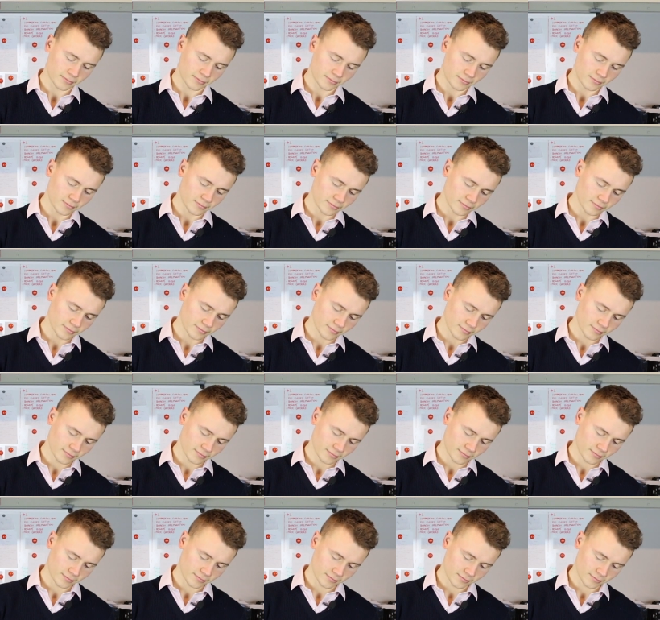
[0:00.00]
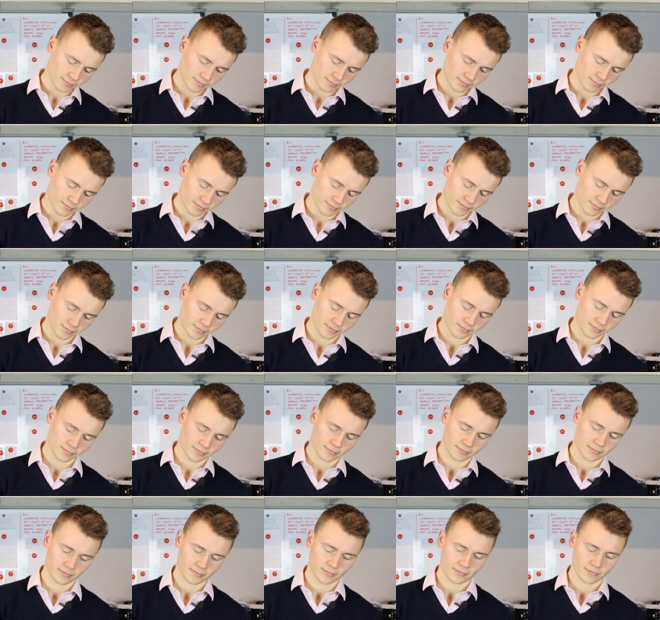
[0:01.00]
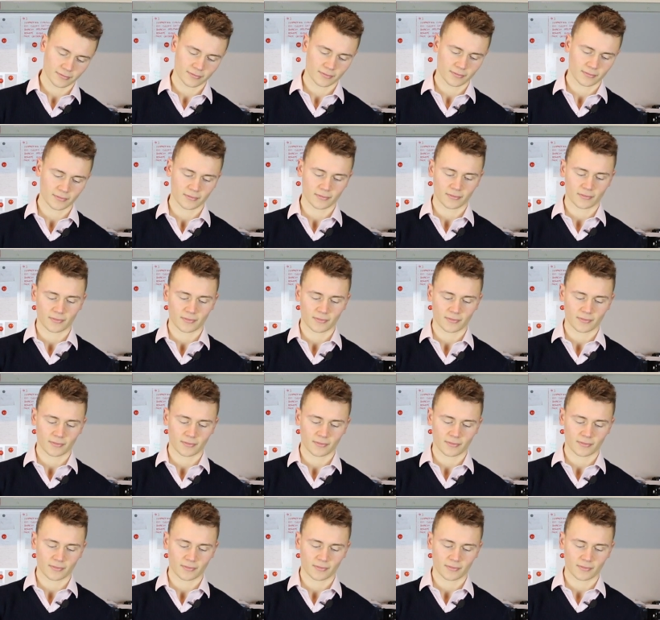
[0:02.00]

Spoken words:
Nothing is said.